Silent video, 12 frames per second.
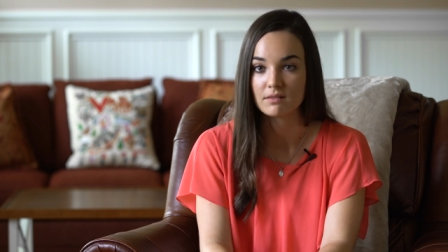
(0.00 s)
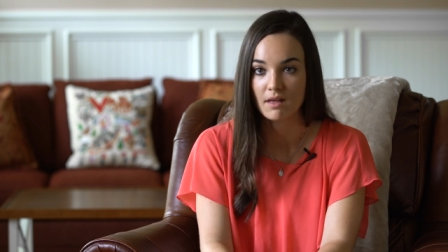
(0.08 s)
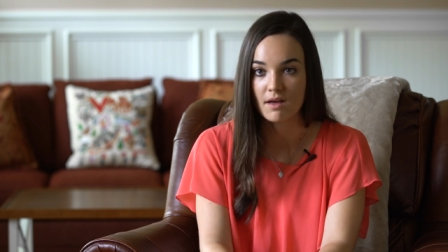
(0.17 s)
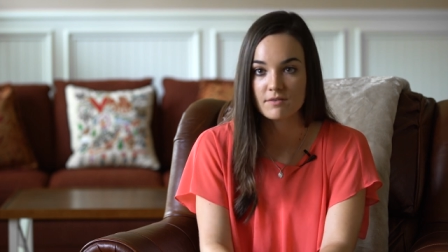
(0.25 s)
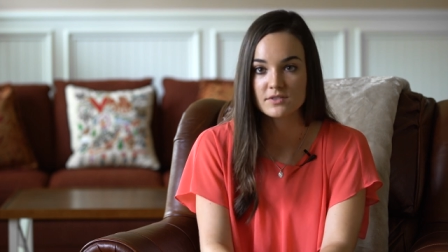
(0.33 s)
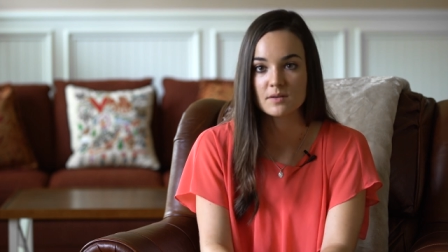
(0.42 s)

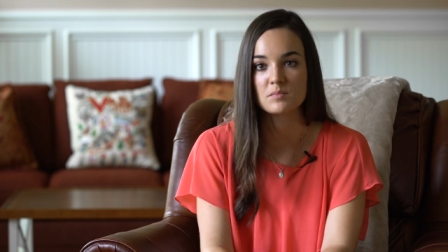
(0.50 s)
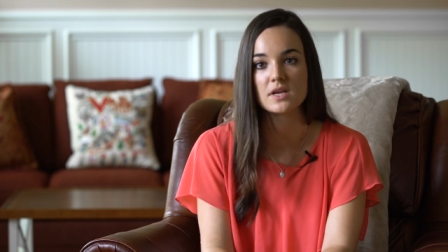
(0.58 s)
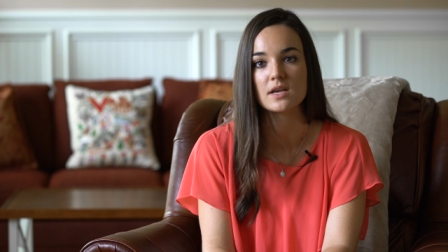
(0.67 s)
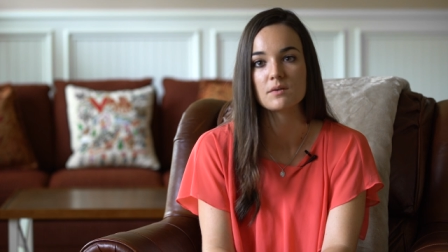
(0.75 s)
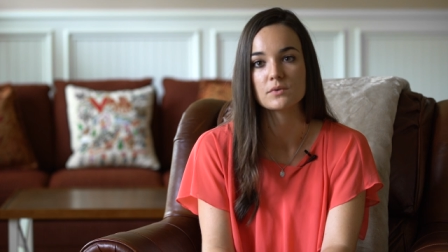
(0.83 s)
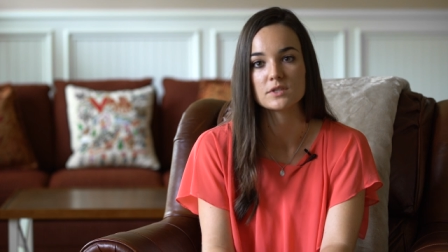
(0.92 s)
loved and
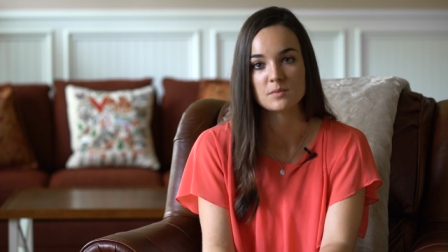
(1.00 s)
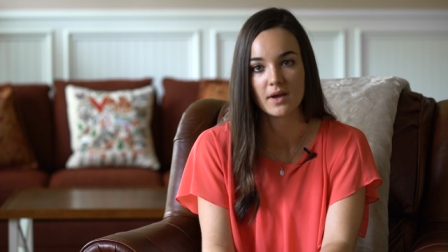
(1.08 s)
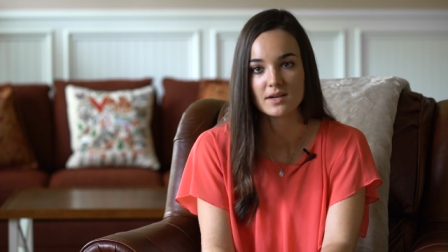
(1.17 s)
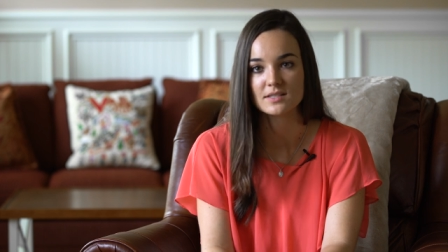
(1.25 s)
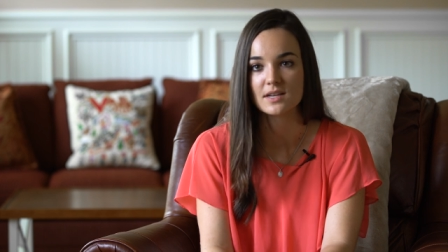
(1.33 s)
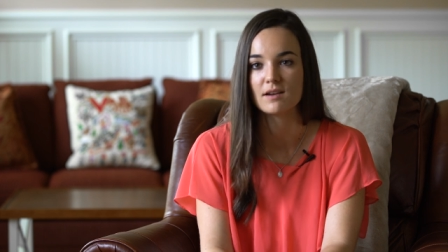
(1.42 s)
being
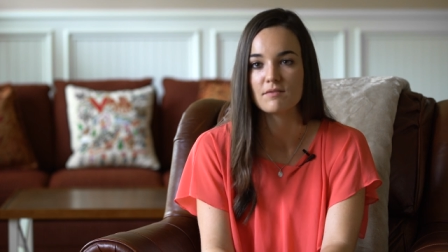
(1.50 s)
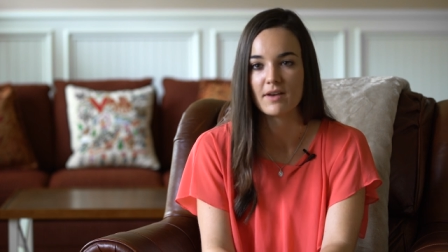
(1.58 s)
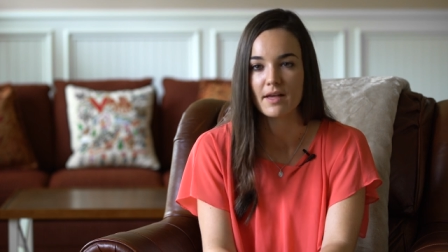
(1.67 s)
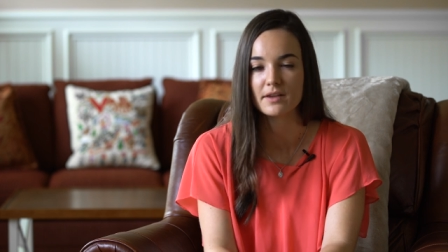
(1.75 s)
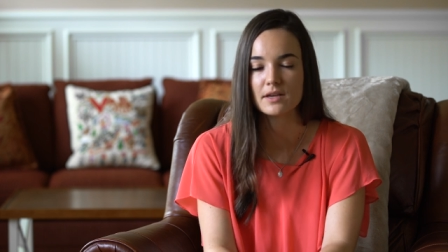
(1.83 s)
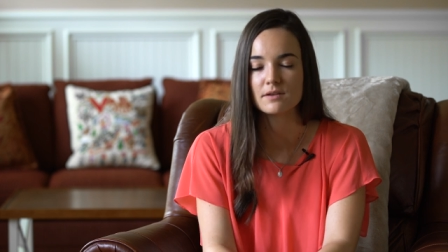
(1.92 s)
respected and
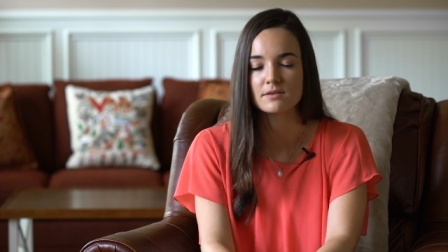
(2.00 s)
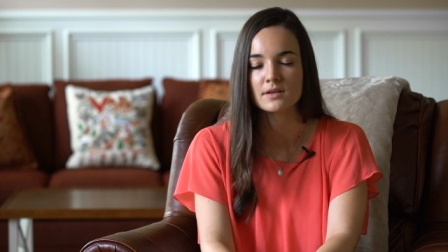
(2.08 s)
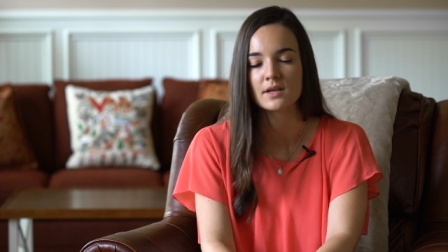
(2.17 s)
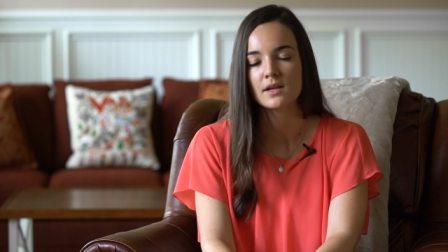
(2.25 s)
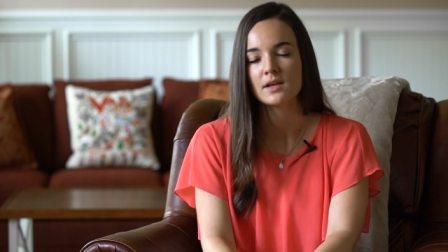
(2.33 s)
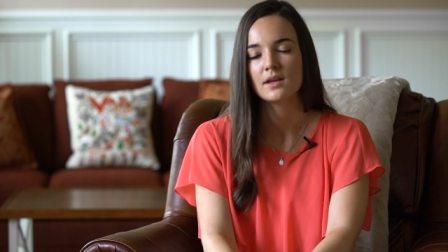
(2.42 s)
valued
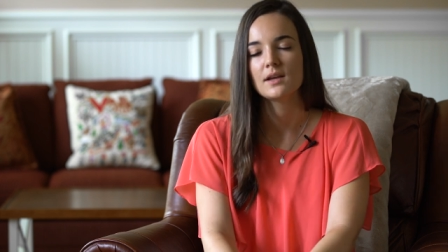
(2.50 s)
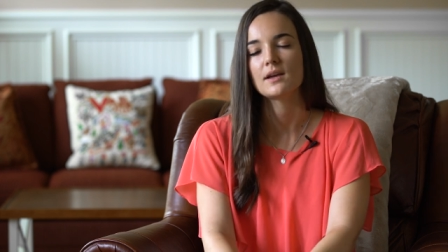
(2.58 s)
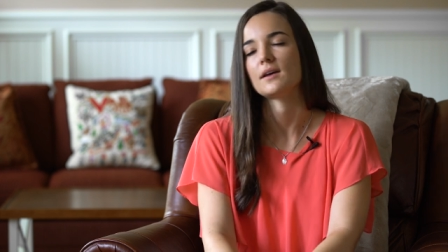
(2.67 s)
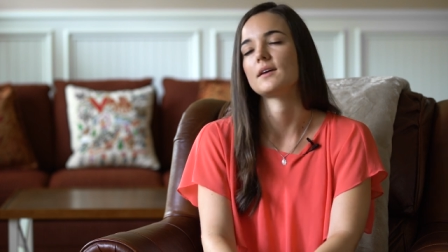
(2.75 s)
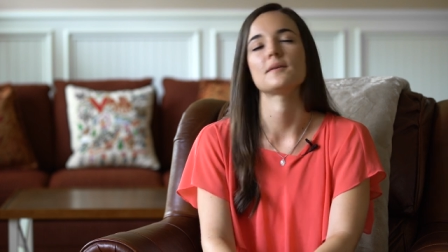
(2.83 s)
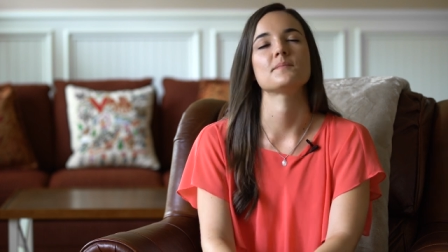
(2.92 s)

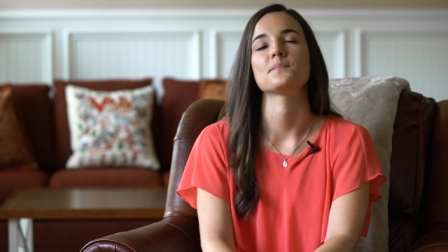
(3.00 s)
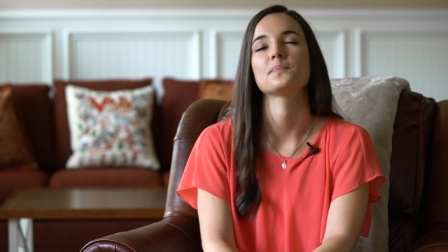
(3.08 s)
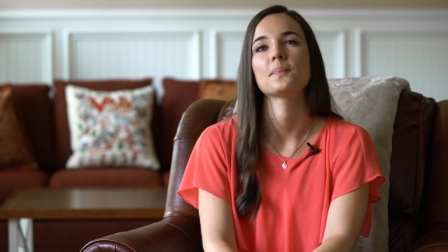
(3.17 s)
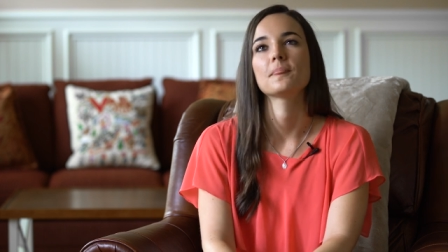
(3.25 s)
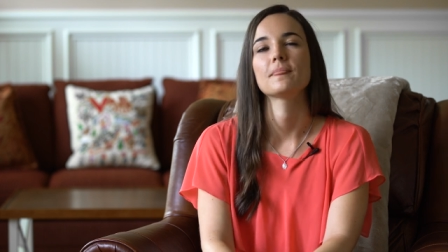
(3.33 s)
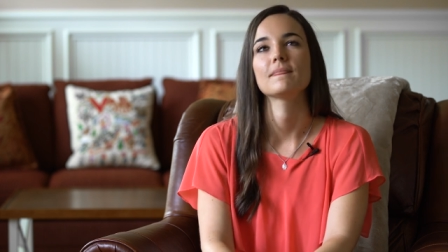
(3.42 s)
um,
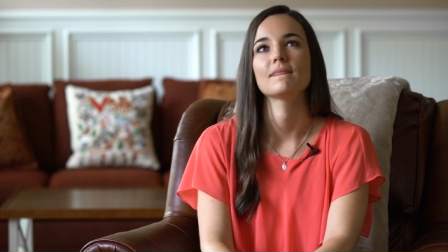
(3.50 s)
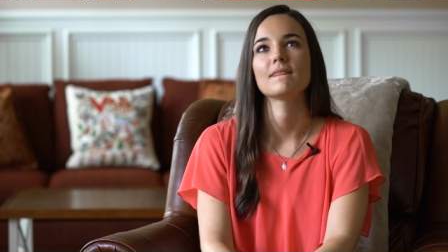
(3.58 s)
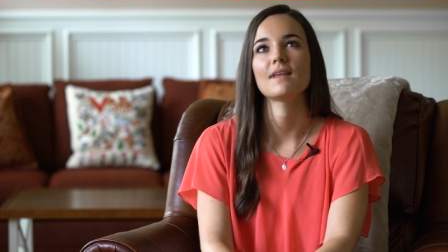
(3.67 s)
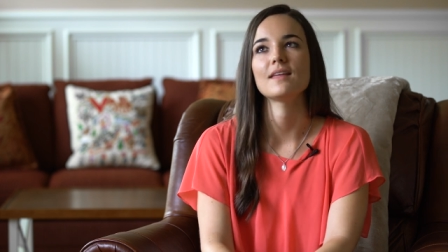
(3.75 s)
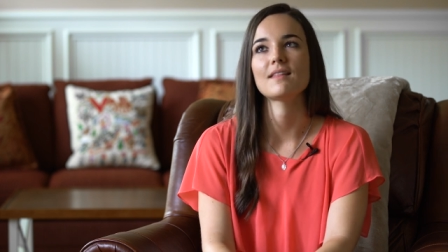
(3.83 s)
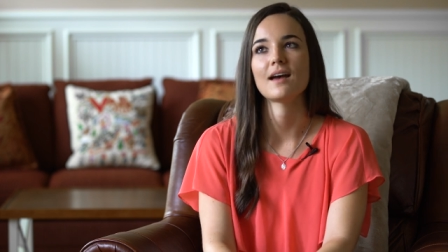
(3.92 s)

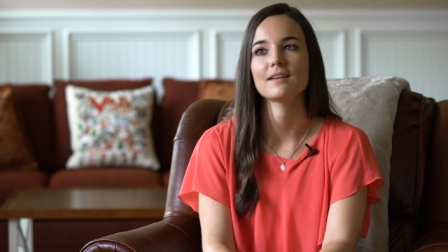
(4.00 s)
and